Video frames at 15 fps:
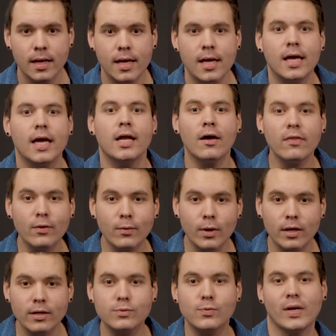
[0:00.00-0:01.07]
In other
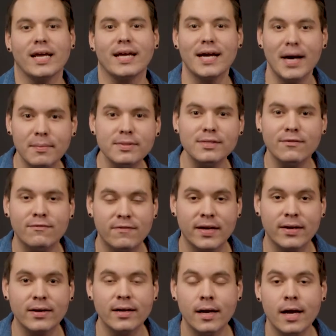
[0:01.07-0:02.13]
words, when it comes to
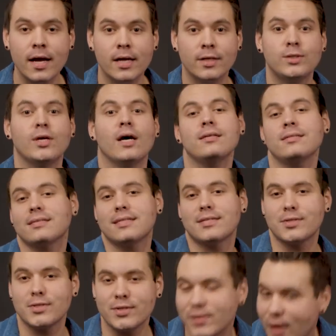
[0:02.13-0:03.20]
fear, Just
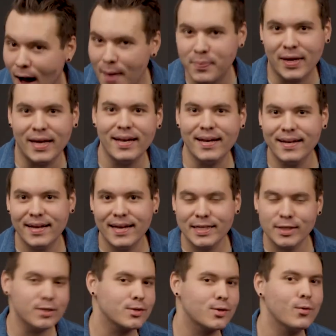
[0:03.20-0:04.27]
stop it.
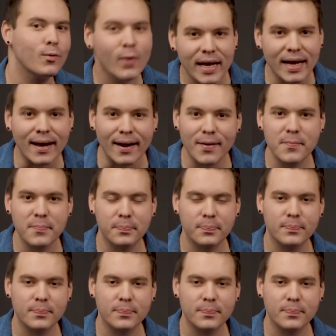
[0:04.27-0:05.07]
Just quit it.